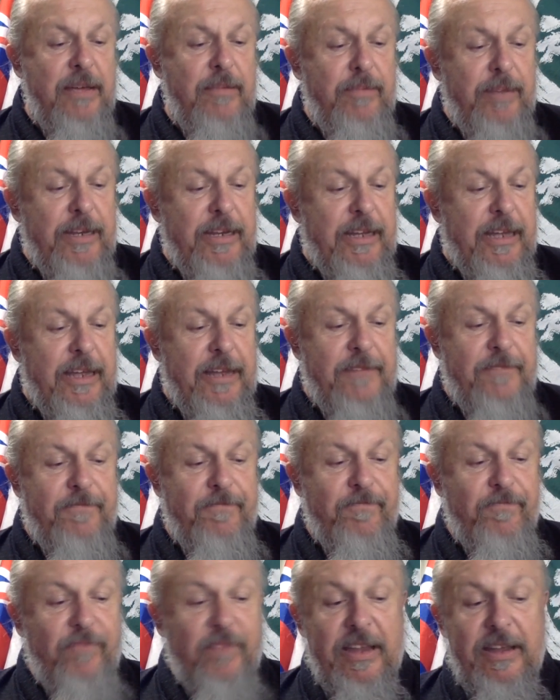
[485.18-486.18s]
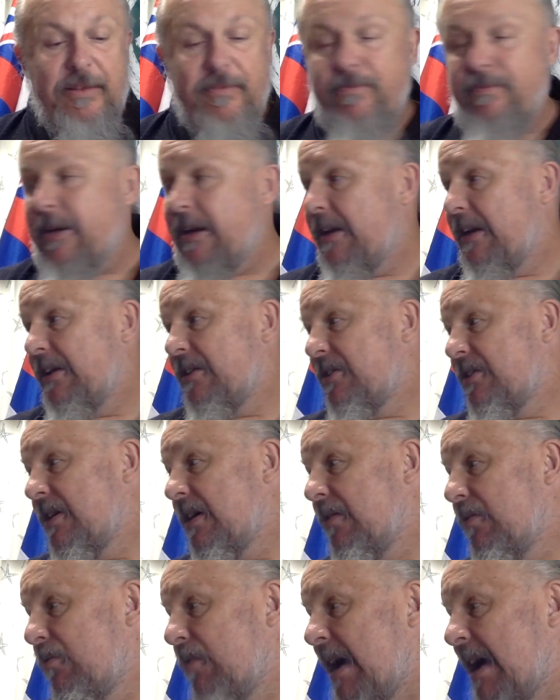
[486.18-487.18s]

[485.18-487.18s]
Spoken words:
but again, but it's up